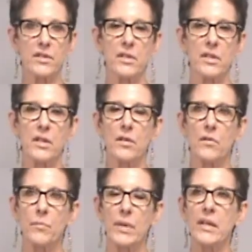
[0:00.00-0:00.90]
That's
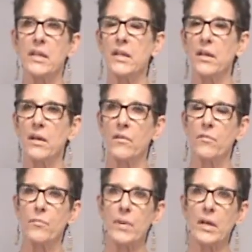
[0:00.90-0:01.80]
the beginning
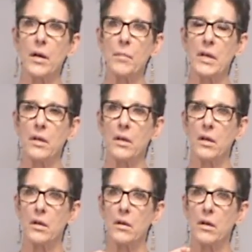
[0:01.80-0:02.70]
of
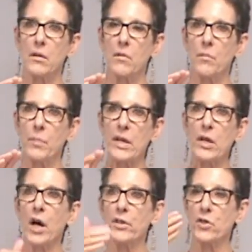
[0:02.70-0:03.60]
becoming
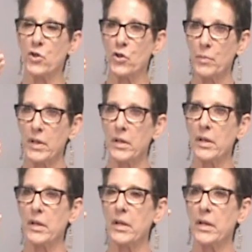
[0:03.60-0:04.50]
beyond
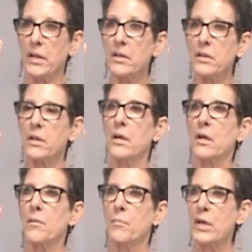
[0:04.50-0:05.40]
human
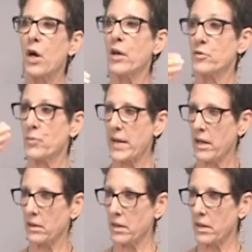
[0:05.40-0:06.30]
in
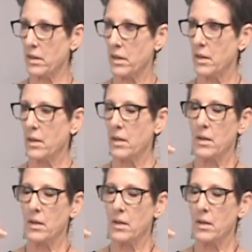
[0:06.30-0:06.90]
beyond reality."